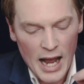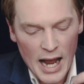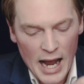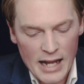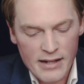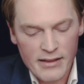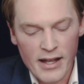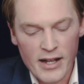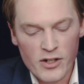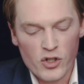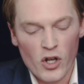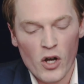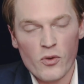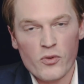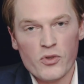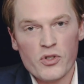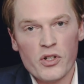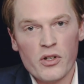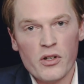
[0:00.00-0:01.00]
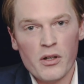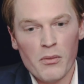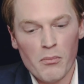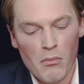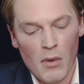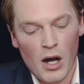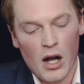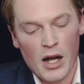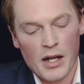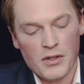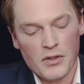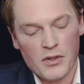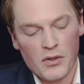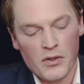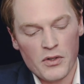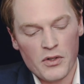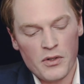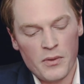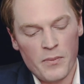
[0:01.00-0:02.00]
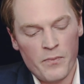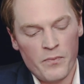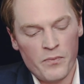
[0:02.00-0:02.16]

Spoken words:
and they don't mind.